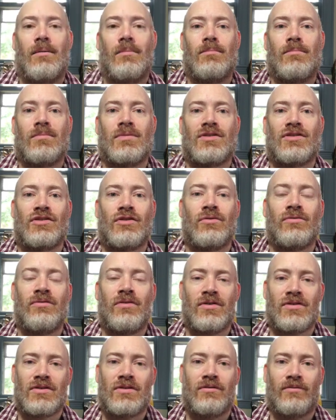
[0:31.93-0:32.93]
So
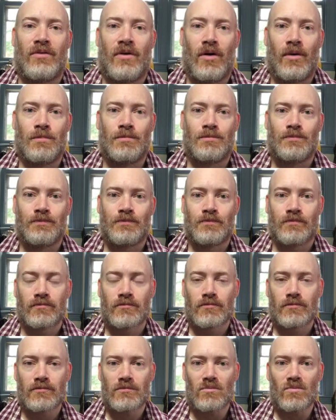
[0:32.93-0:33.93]
first of all,
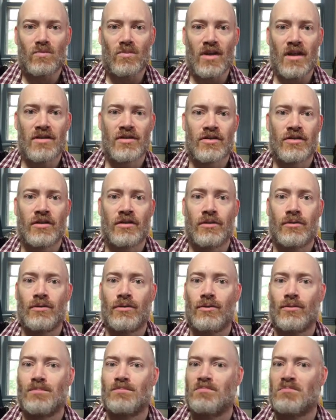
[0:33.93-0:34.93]

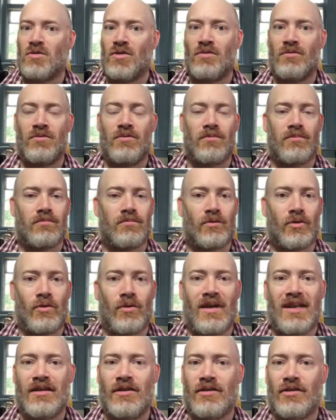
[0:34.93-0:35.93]
so you've
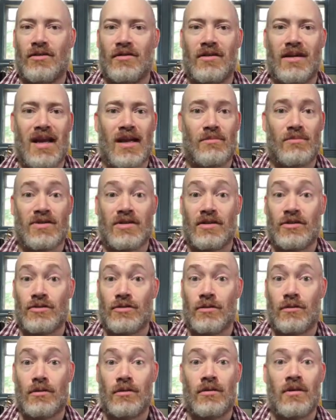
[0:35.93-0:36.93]
created your name
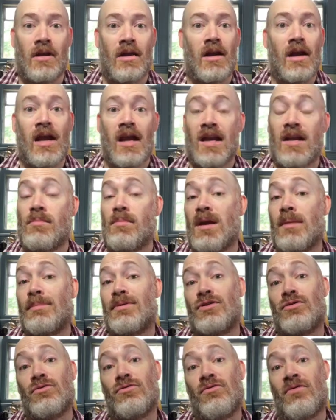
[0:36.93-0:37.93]
sigil and maybe
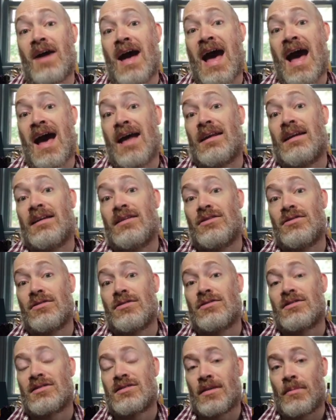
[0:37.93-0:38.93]
you've added
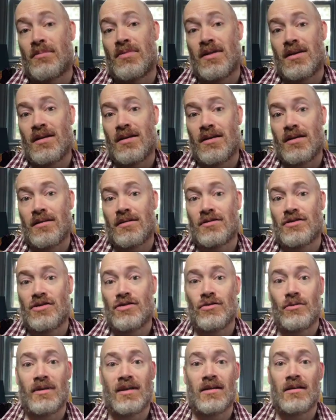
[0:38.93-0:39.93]
something
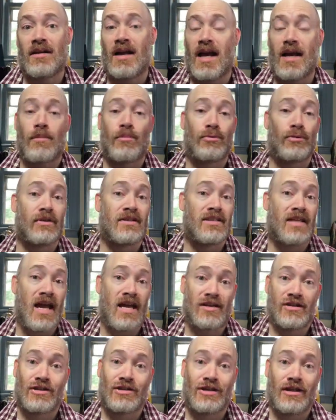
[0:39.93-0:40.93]
to it like
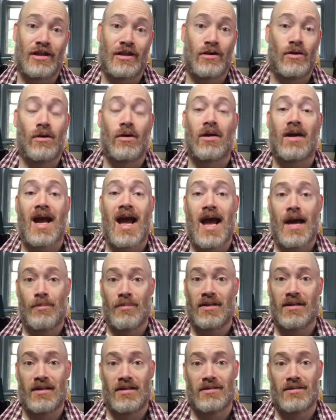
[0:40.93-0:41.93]
protection or
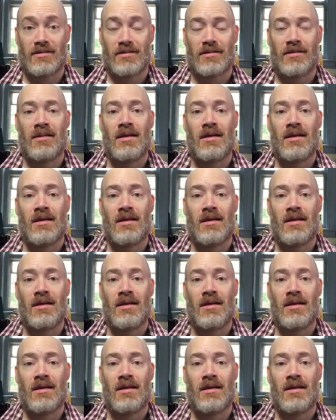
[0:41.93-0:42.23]
happiness.